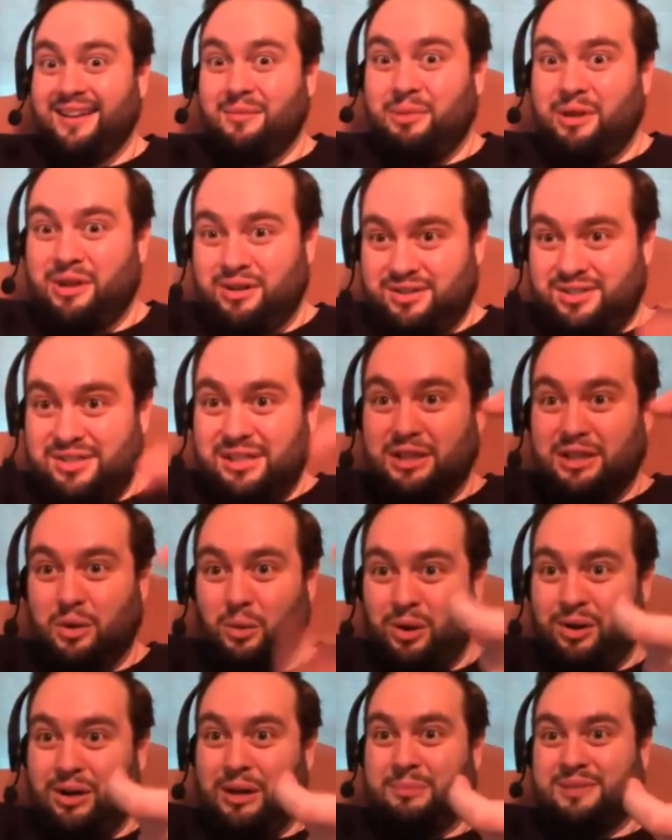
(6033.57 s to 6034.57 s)
But you're seeing the
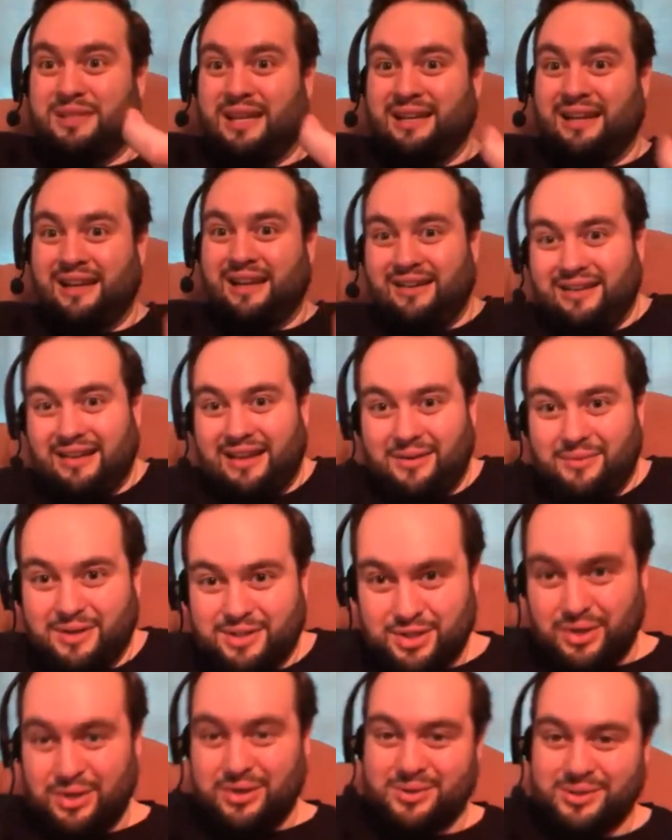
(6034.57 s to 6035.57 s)
world upside down. How do I
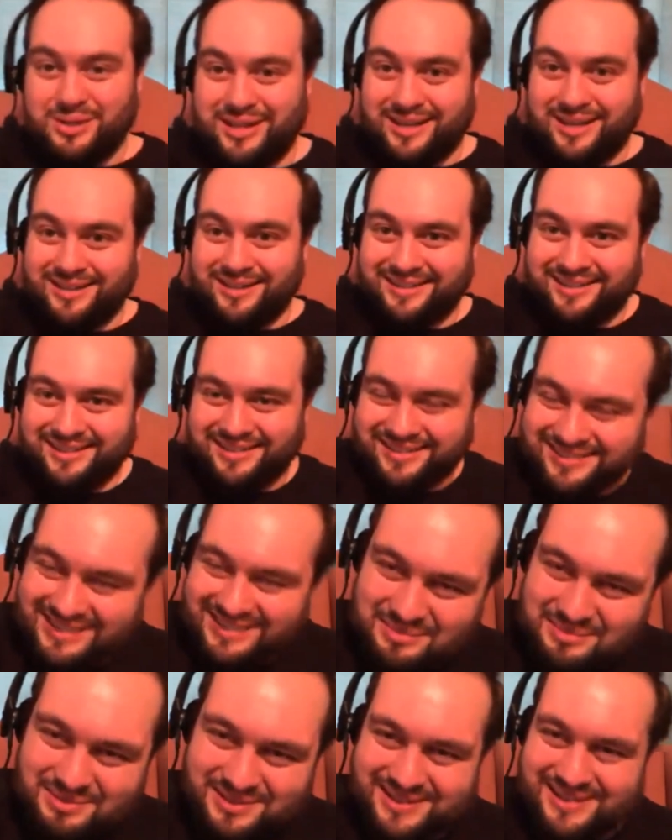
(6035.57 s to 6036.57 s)
show you that? You know, type of